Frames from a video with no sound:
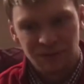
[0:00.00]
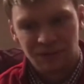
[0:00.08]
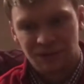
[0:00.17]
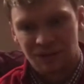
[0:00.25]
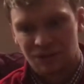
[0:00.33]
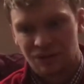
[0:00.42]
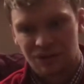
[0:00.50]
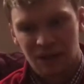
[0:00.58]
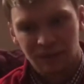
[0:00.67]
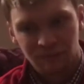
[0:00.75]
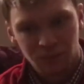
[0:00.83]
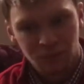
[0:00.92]
This isn't a
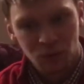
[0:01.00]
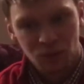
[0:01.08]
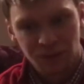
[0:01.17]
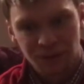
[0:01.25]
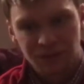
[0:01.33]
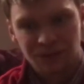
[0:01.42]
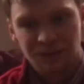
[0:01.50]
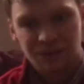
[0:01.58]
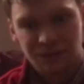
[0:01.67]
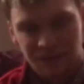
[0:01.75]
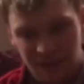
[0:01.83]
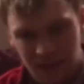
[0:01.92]
time for mourning. This is
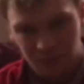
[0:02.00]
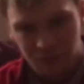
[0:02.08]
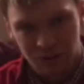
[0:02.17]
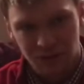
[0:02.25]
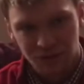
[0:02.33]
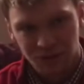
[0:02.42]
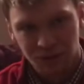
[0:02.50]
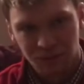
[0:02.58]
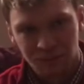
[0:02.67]
a celebration.